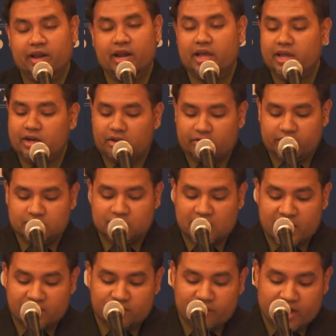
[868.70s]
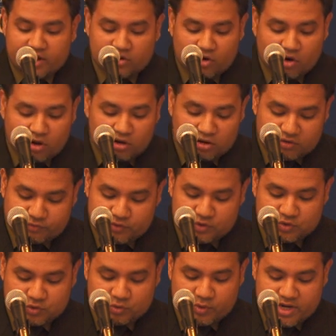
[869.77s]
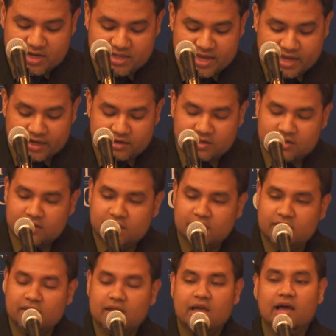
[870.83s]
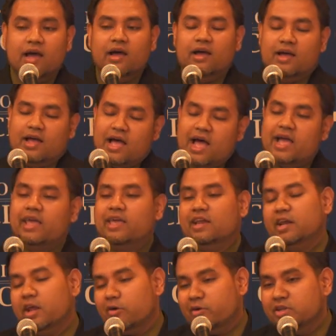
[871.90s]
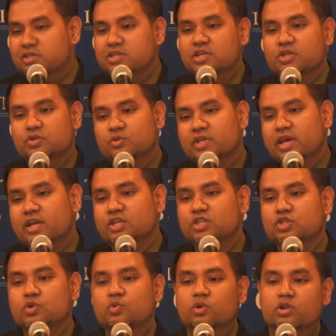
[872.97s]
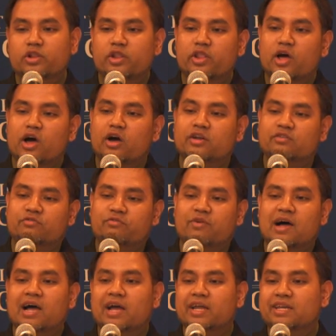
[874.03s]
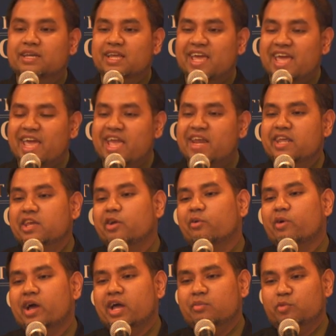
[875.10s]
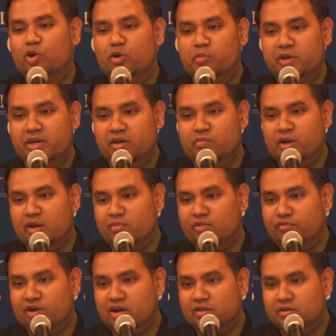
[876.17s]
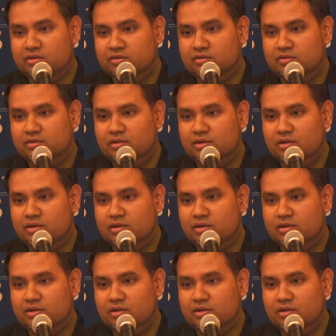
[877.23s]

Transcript: And I invite all of you to read that. I can guarantee you that you will not find any crime committed by my father.